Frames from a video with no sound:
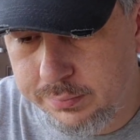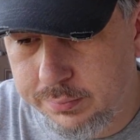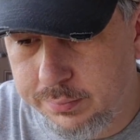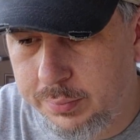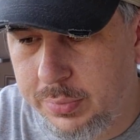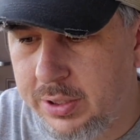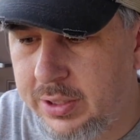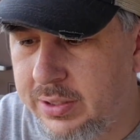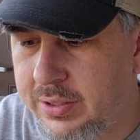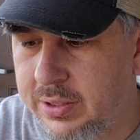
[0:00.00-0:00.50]

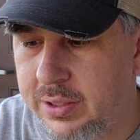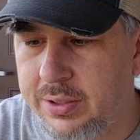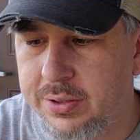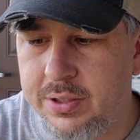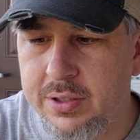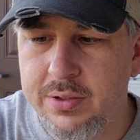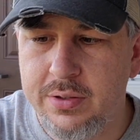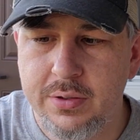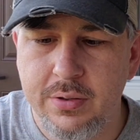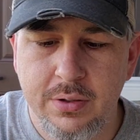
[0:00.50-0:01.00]
bites on
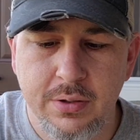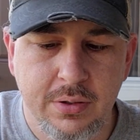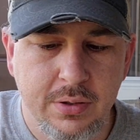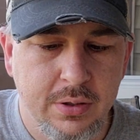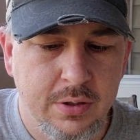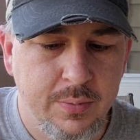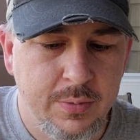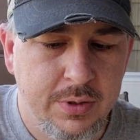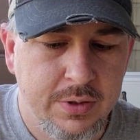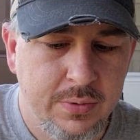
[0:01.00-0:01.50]
these during
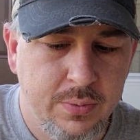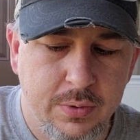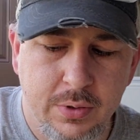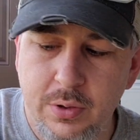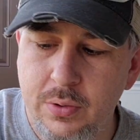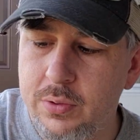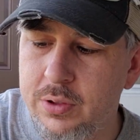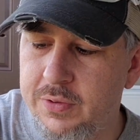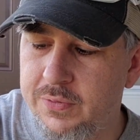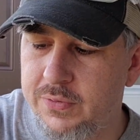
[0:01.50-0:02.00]
tournaments when you're
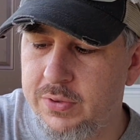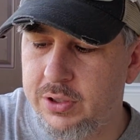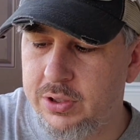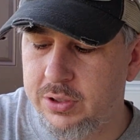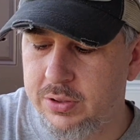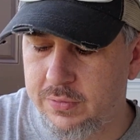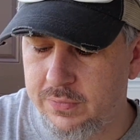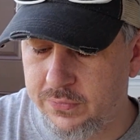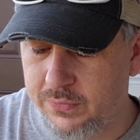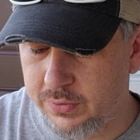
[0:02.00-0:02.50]
only
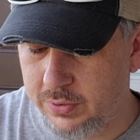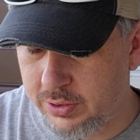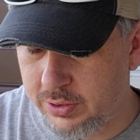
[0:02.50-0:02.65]
fishing for